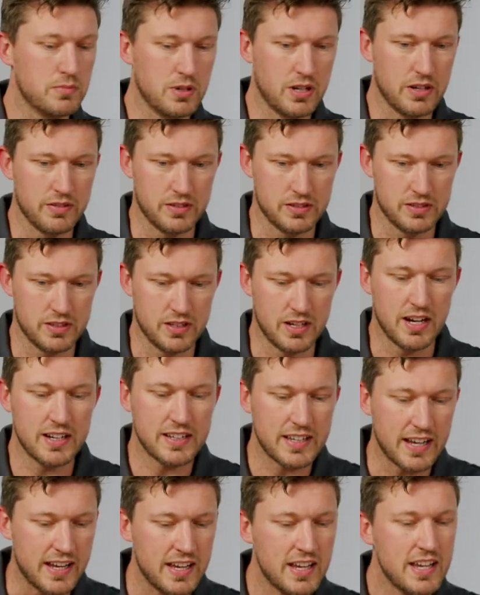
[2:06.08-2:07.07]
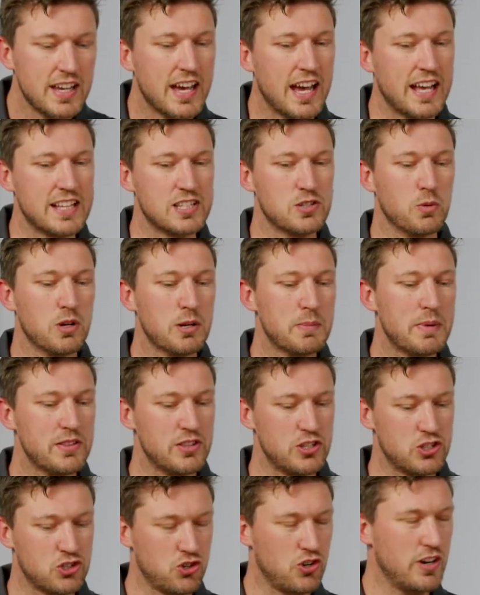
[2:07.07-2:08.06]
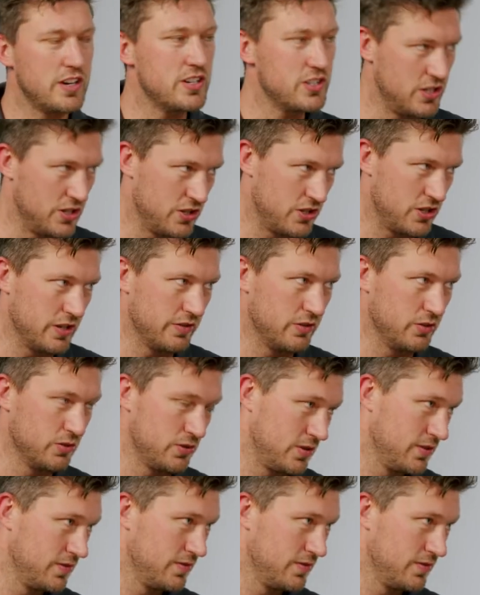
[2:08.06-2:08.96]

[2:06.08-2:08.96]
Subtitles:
Perfect. Okay, and so what about the trenching shovels?